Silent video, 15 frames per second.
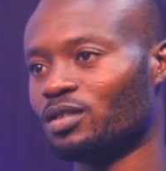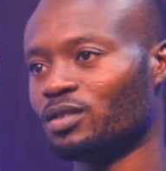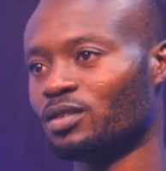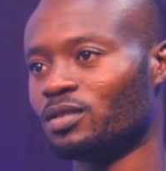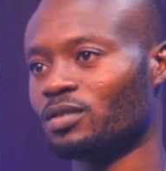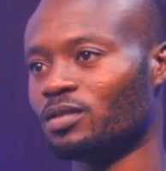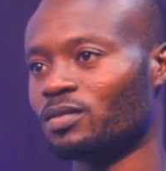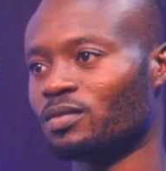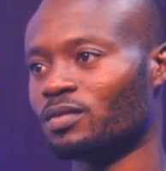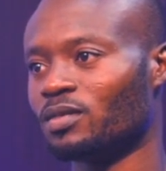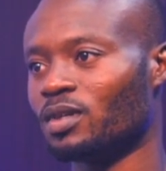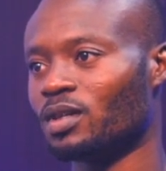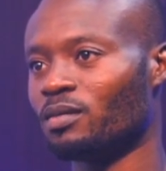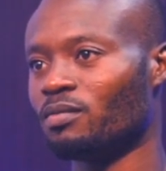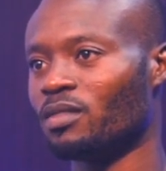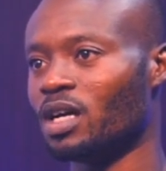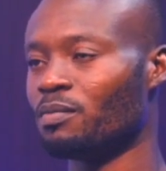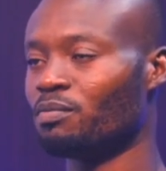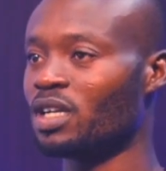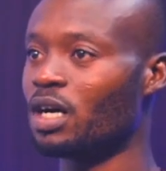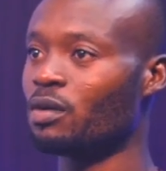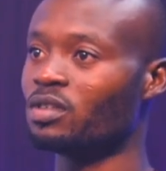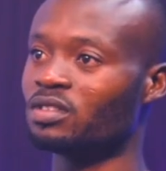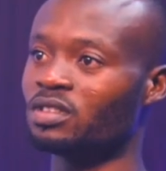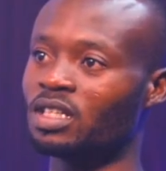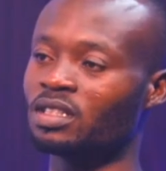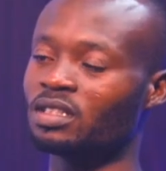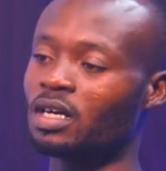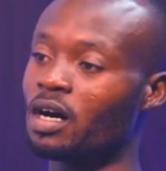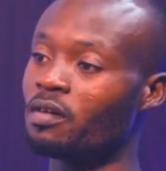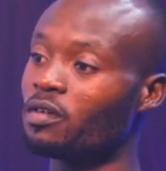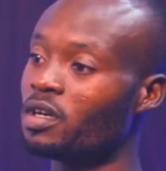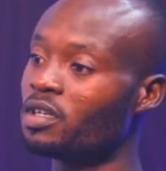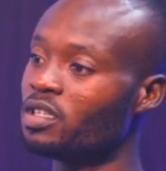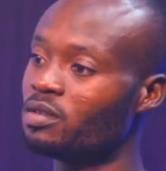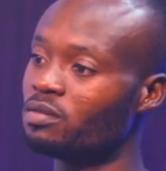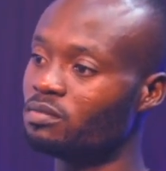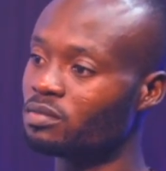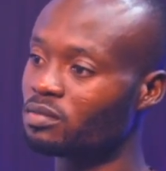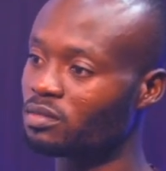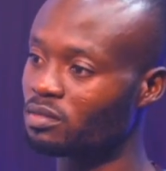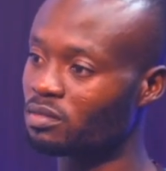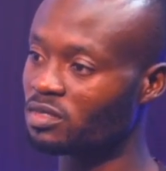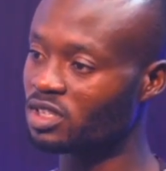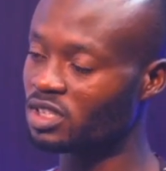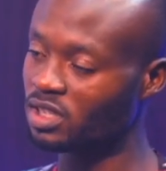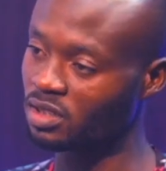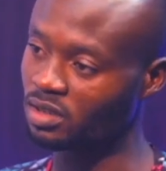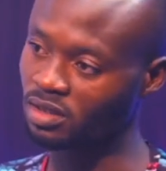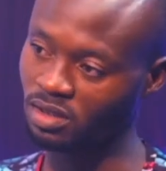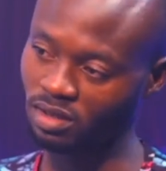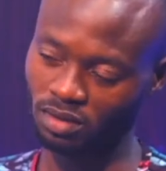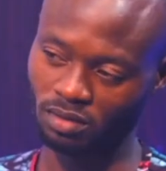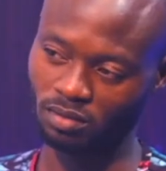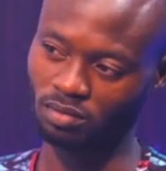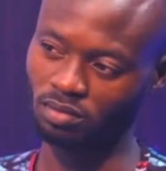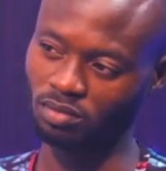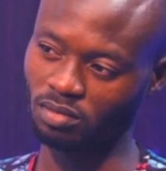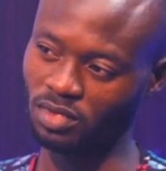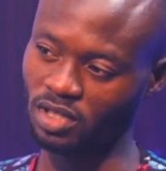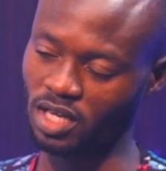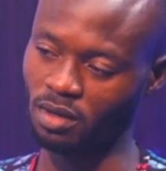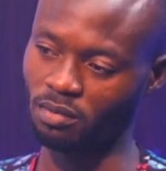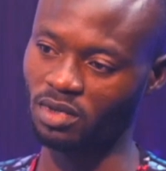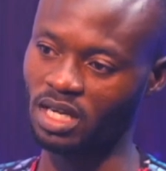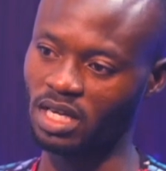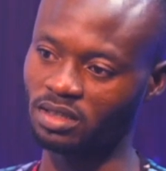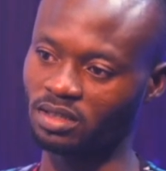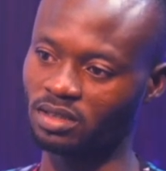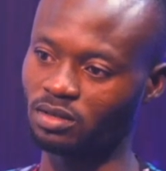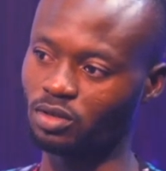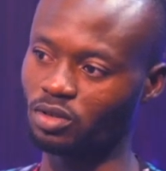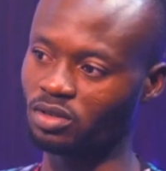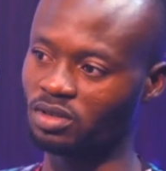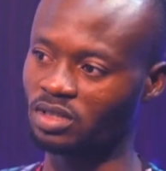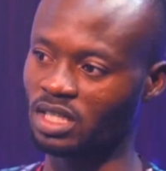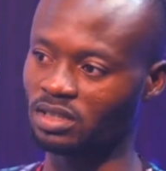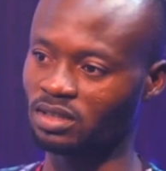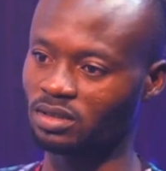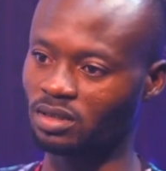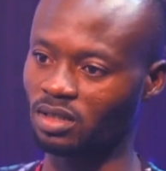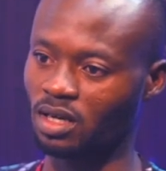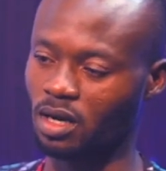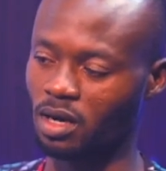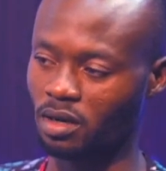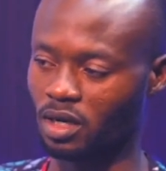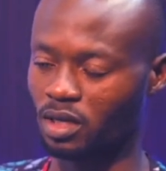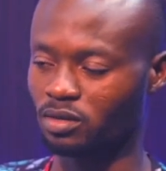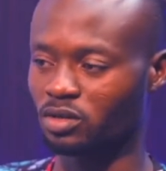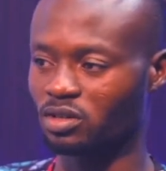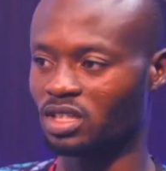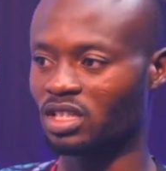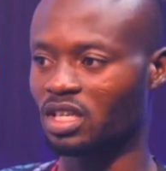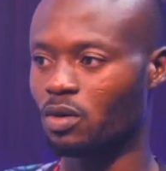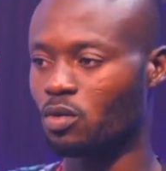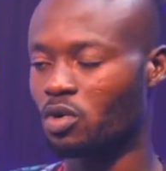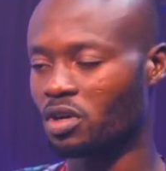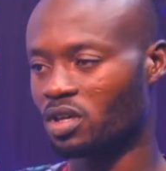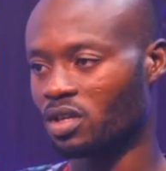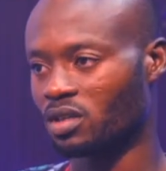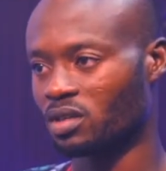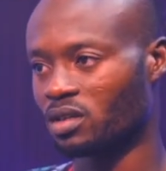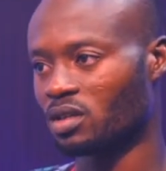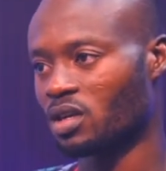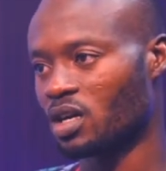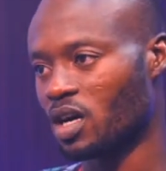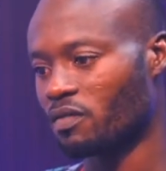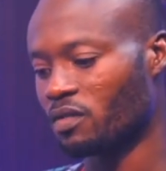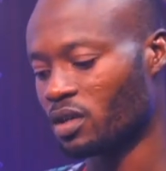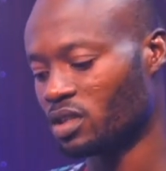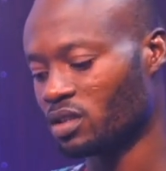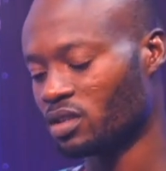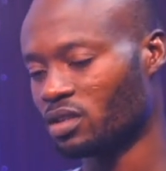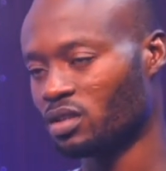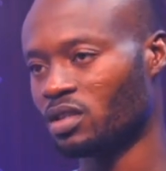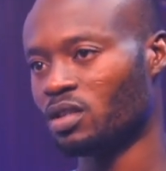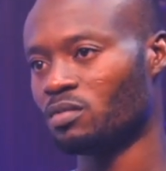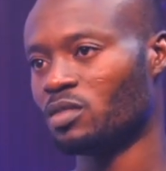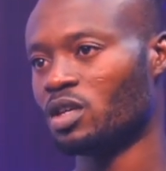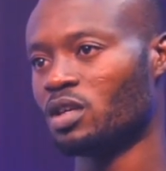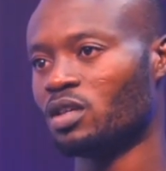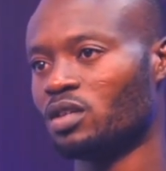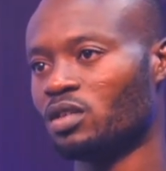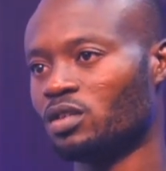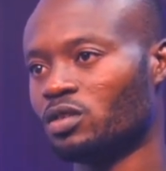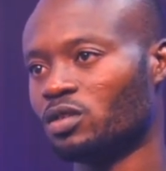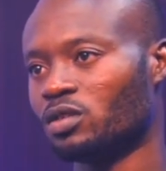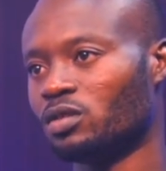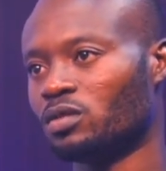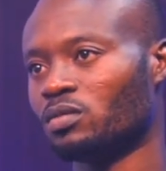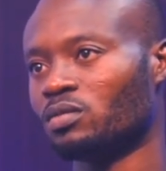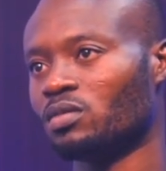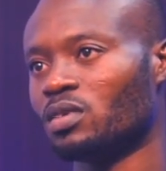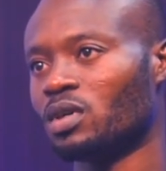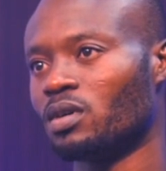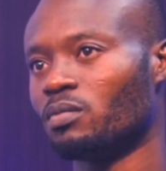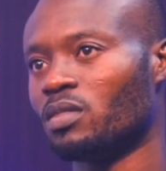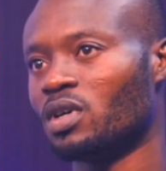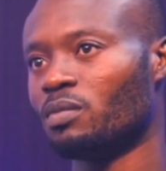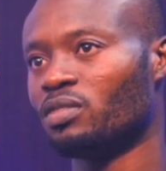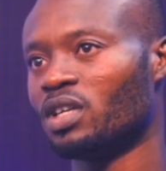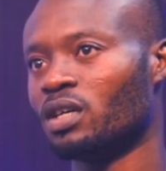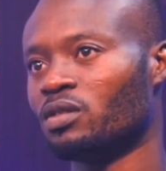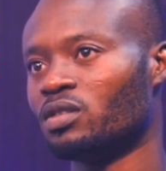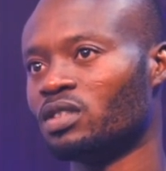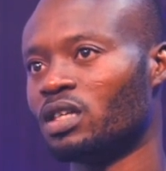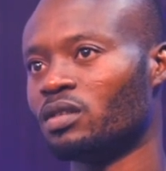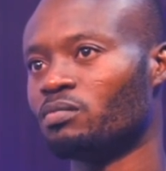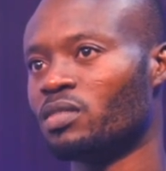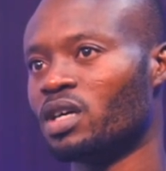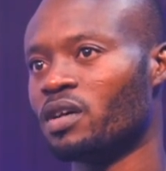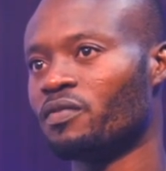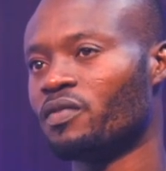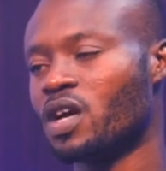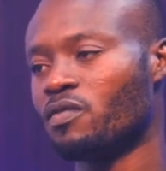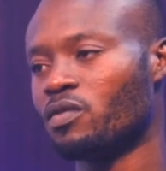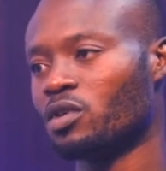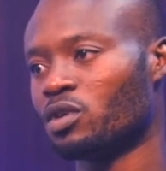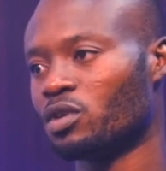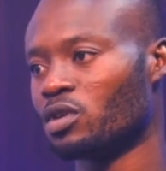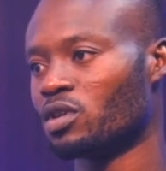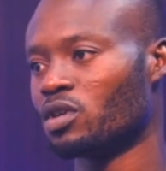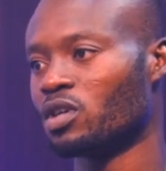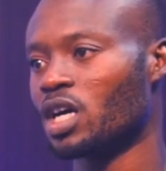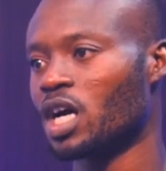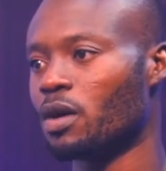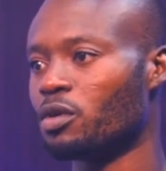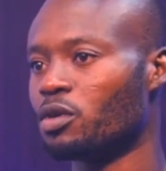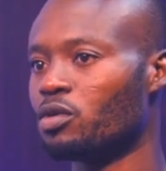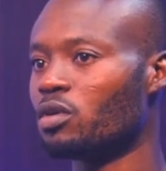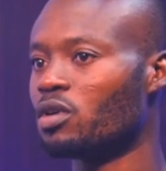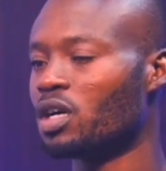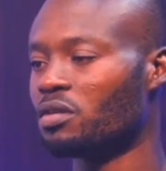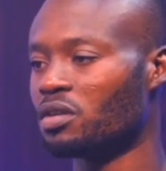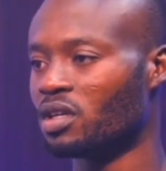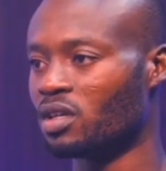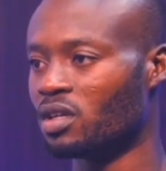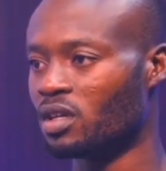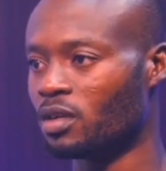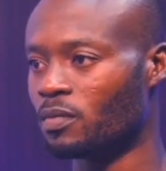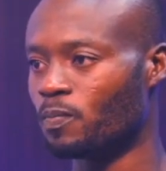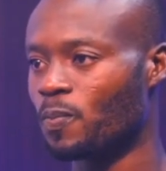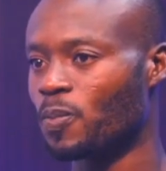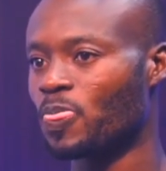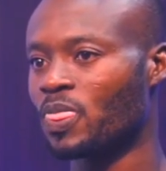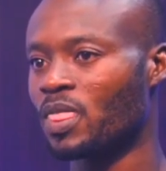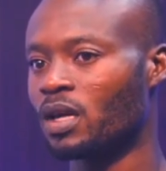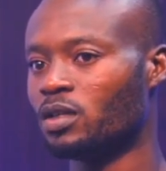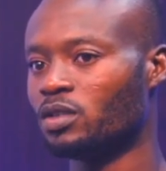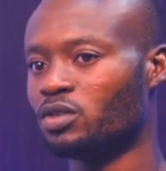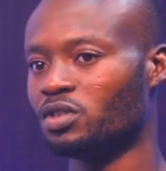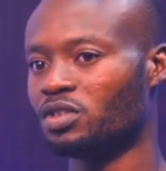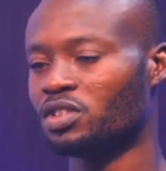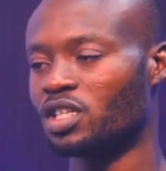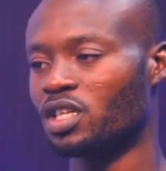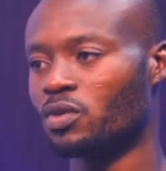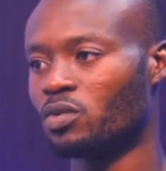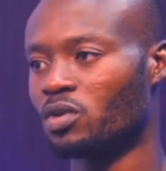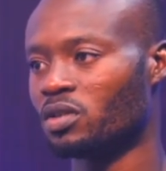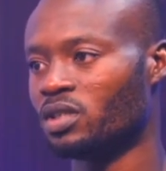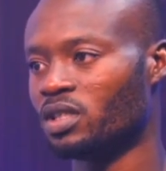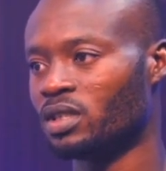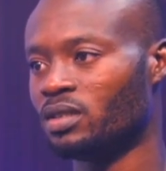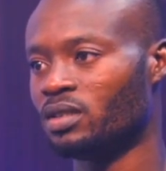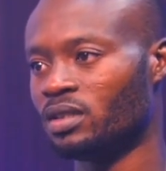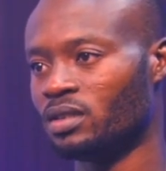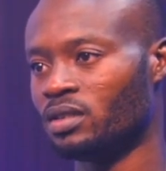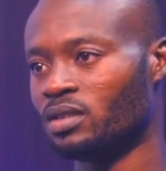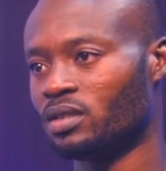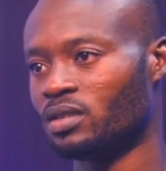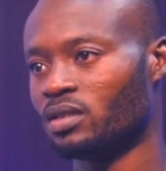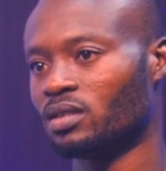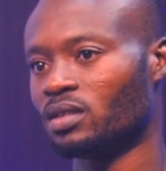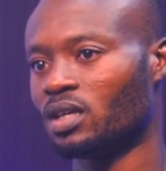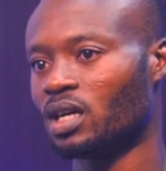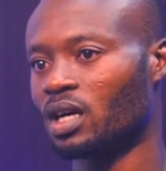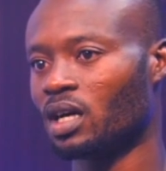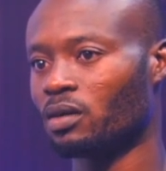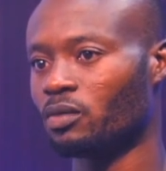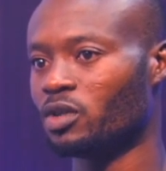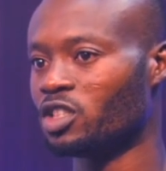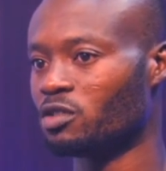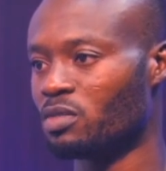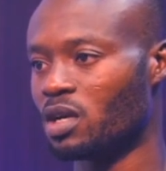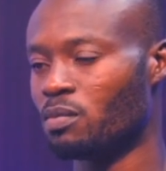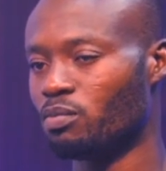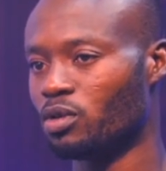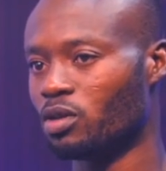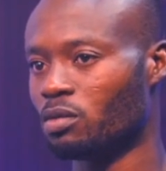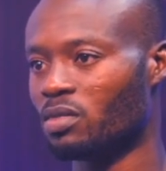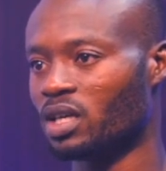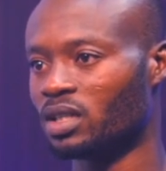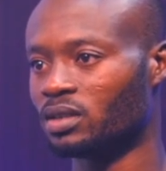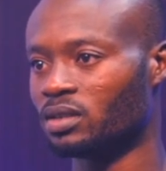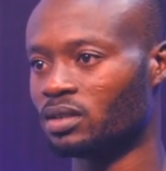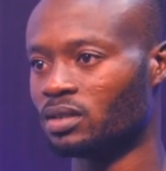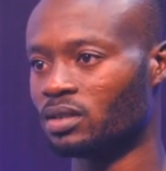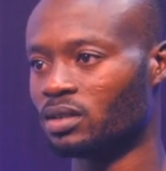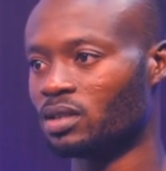So my plan was that I've already ticked them, as in those that are around, those that are working. I've already ticked them. So my plan was that by 5 o'clock, I will go around again to check what they did with my plumb and